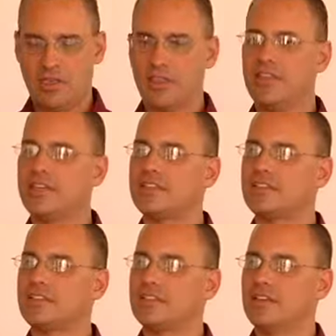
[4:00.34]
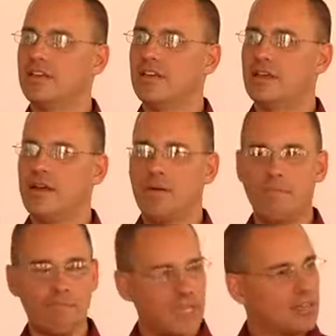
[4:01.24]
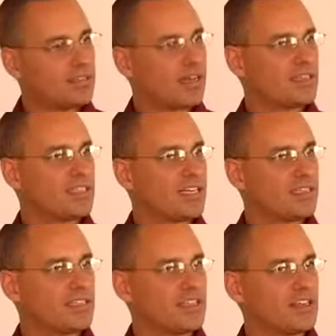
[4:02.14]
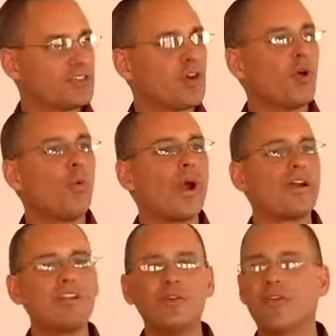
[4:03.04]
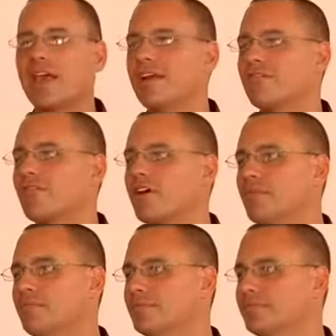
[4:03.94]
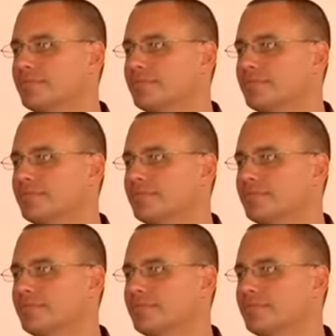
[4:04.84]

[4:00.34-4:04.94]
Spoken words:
this middle Dan Tian says, where do you get it from?